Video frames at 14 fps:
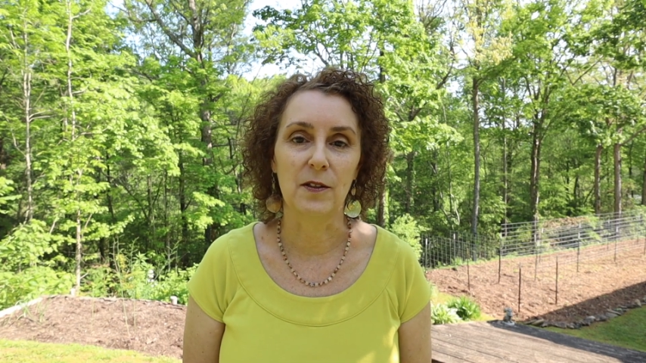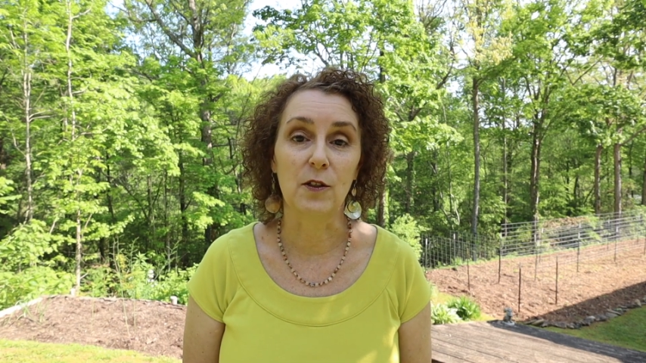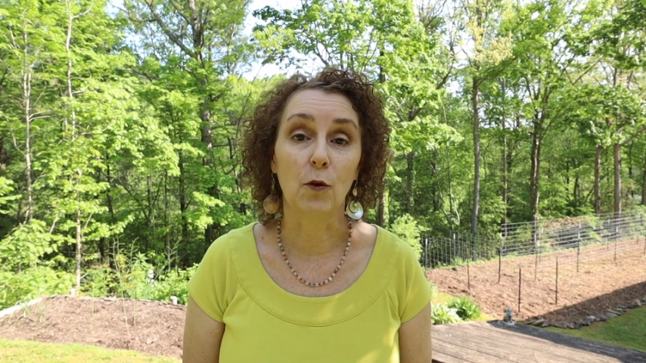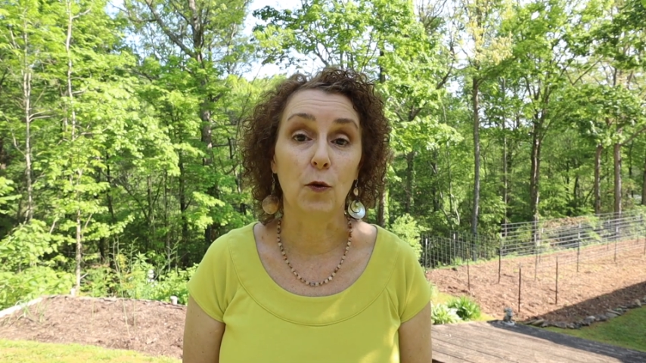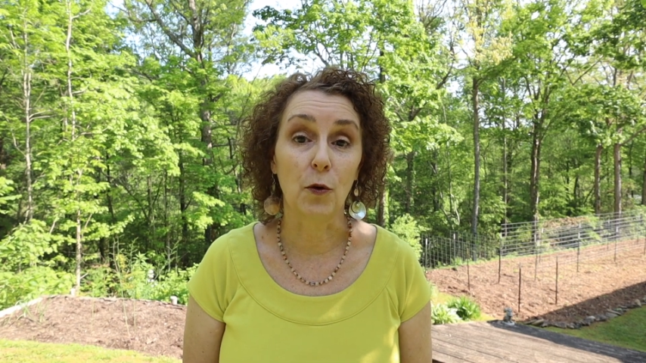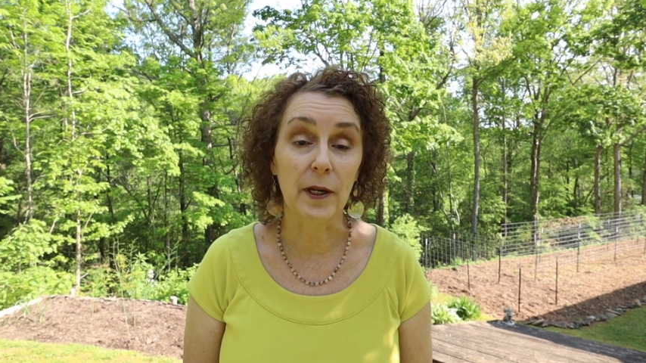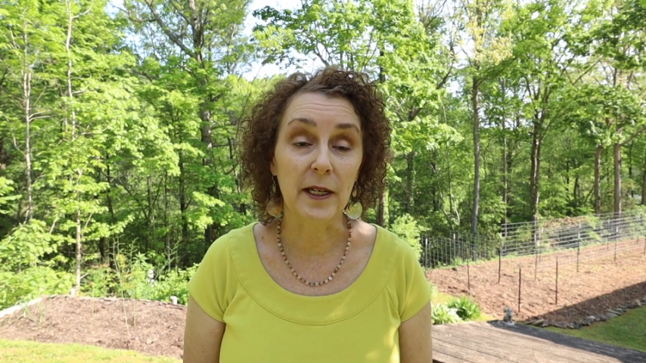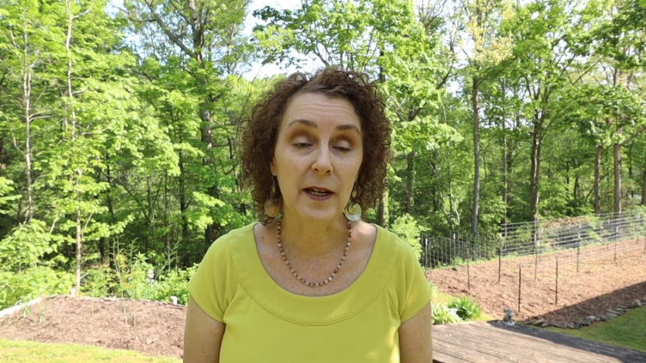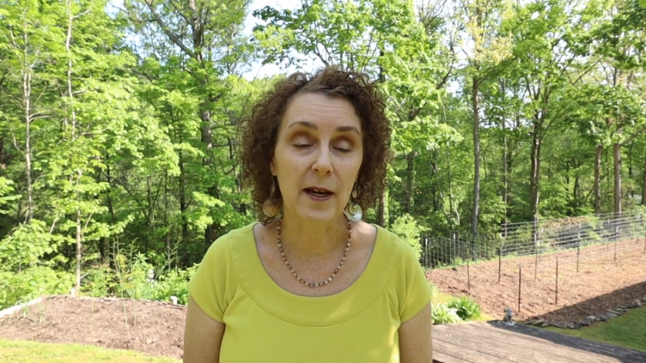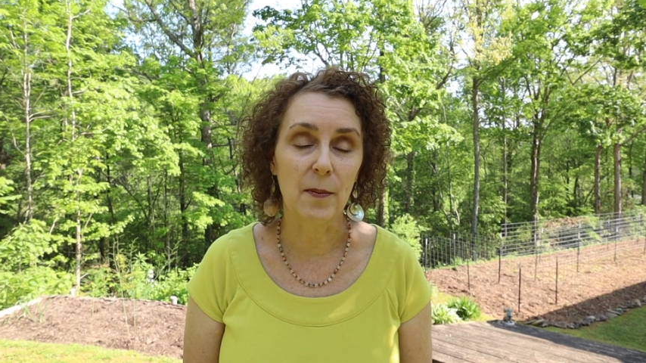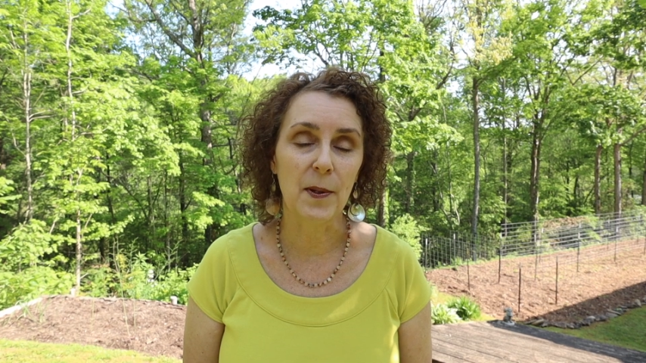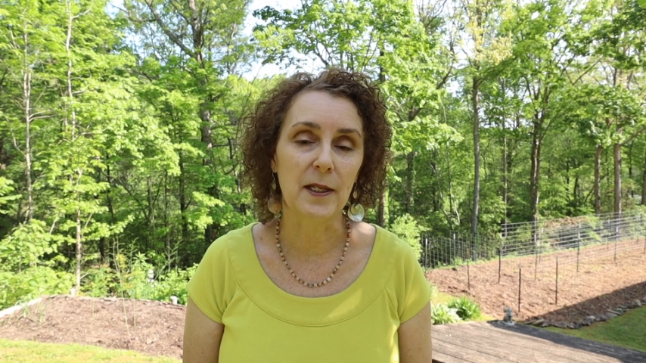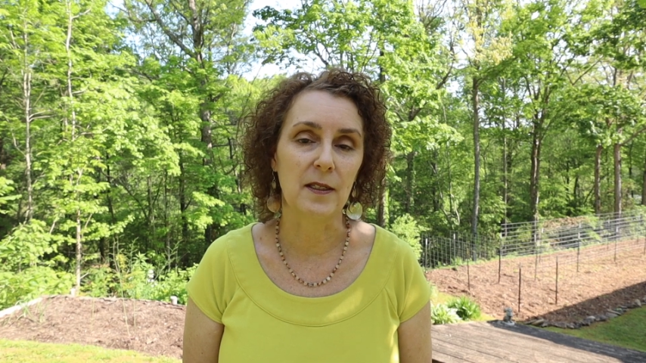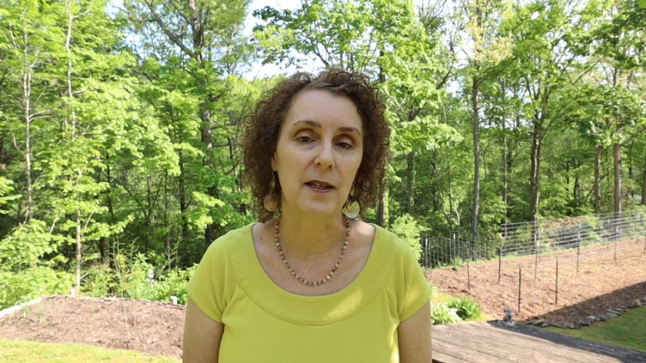So green
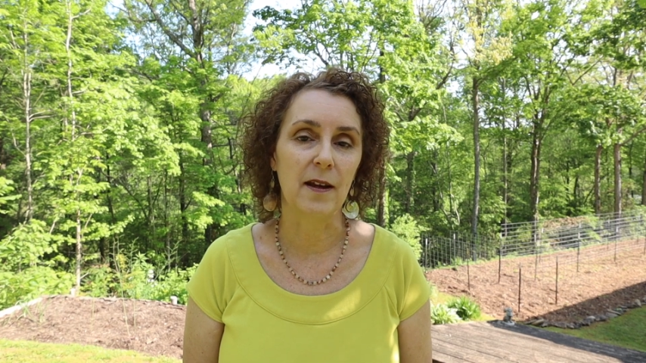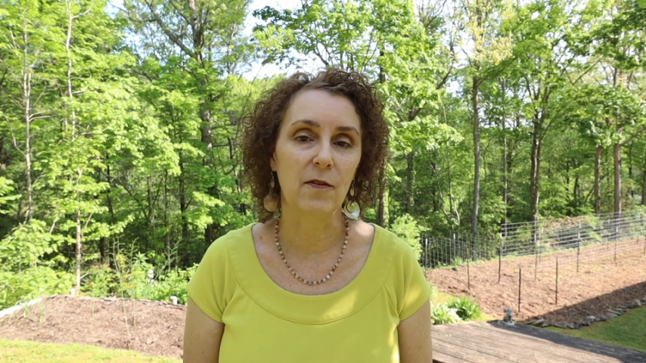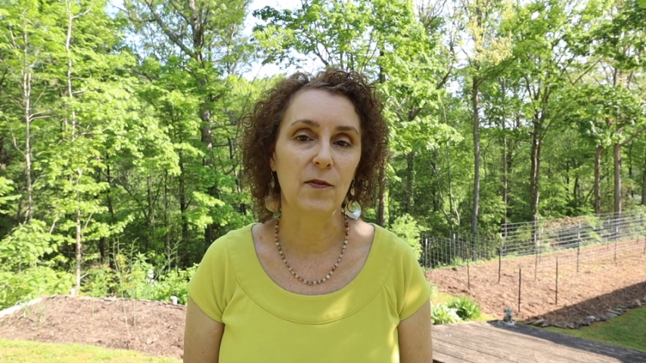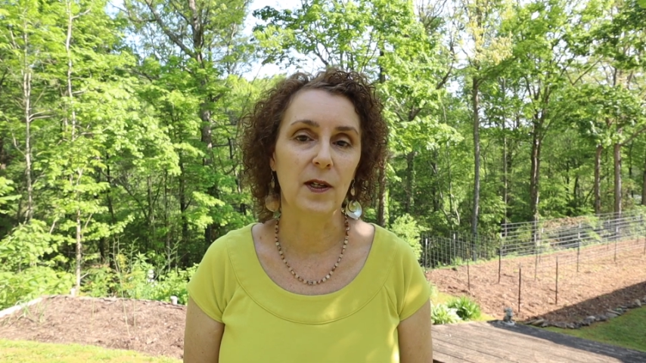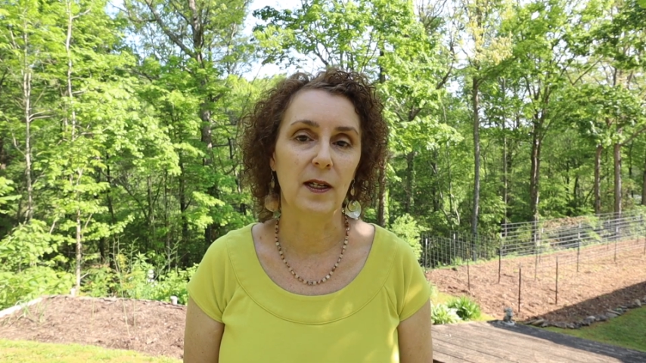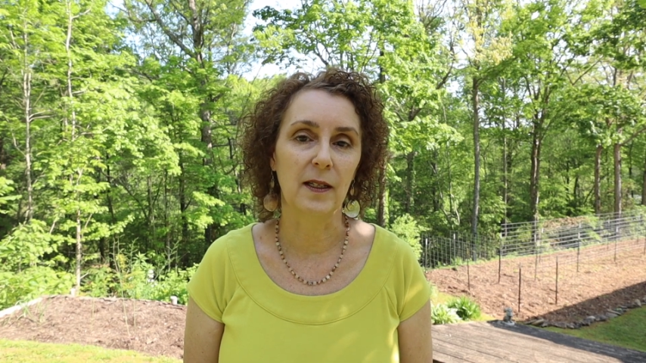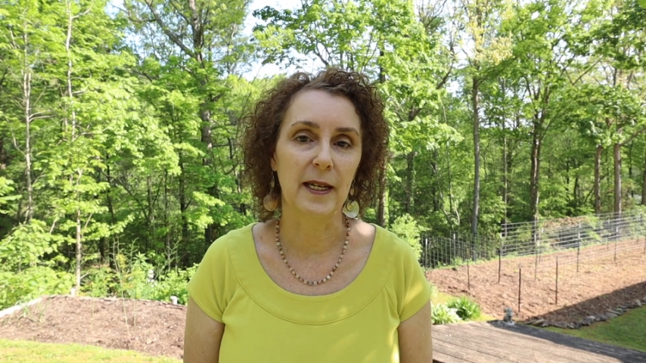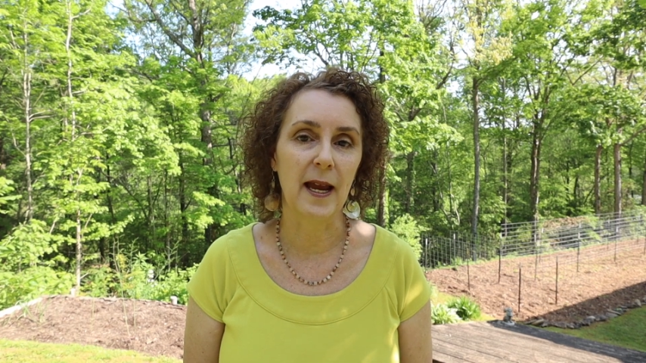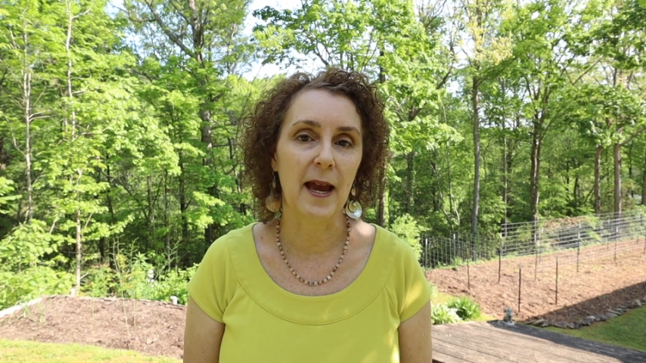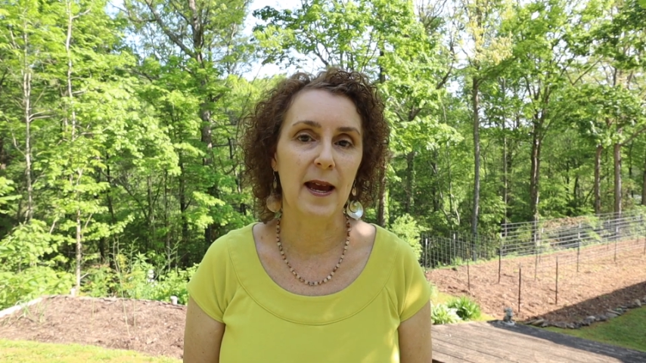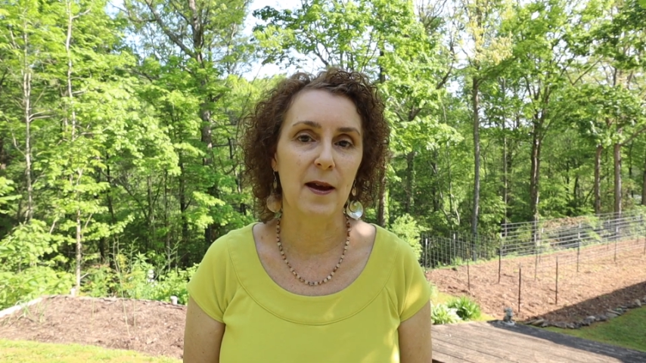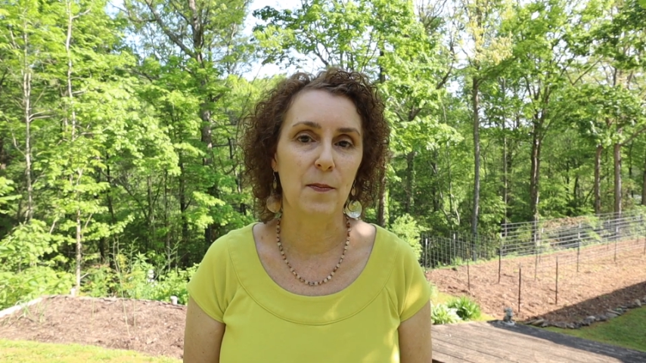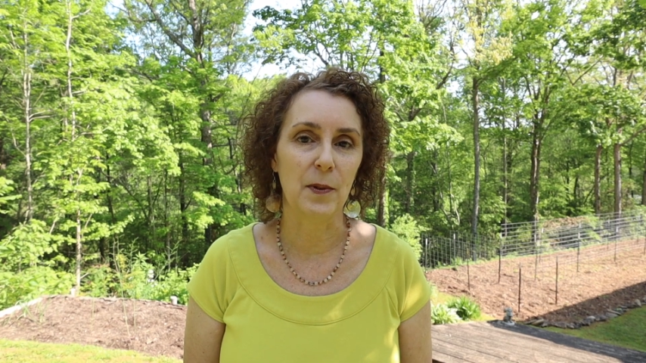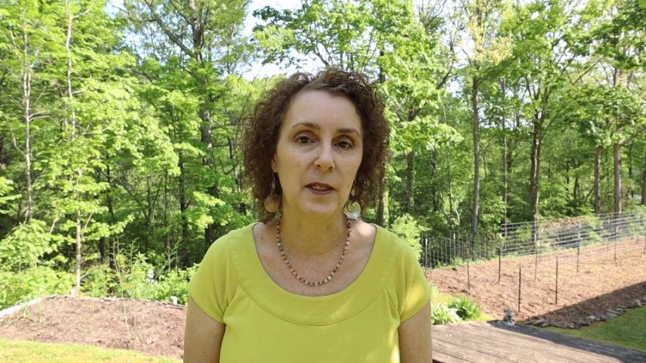up has definitely
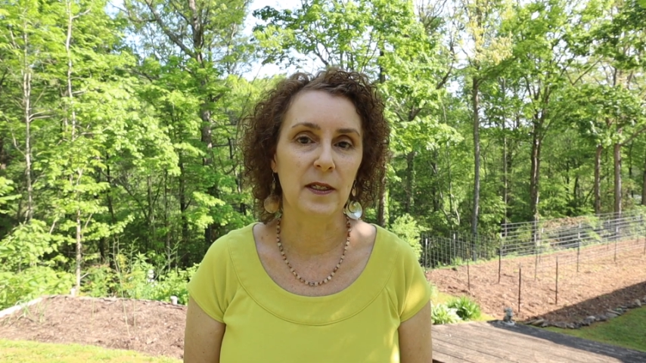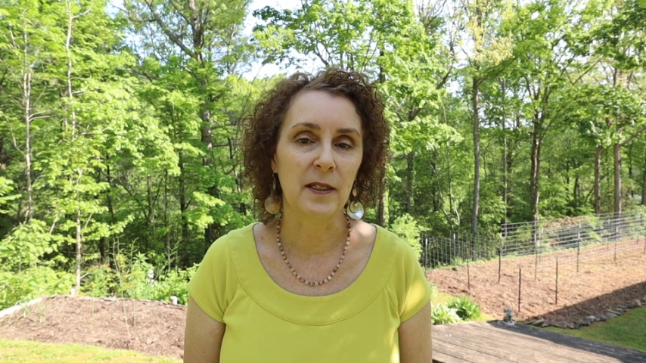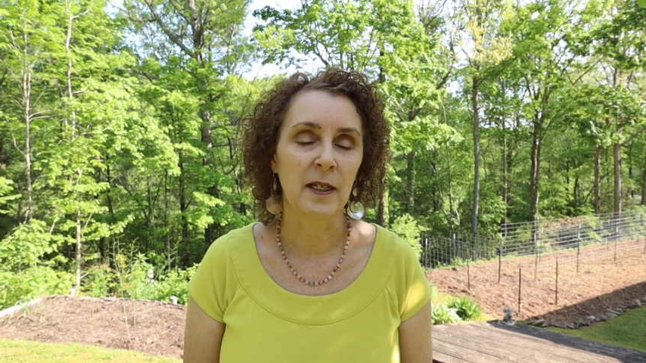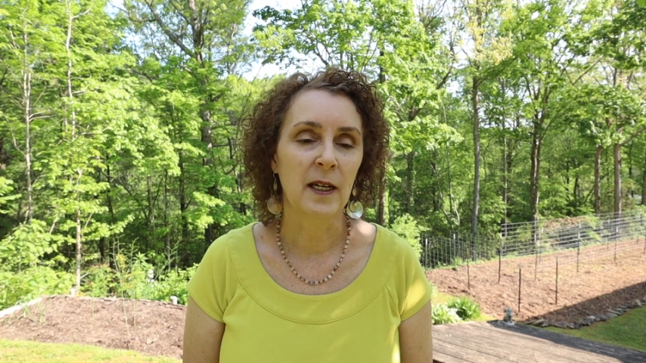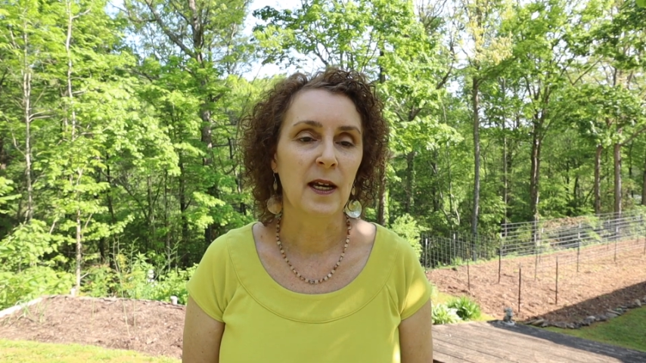happened.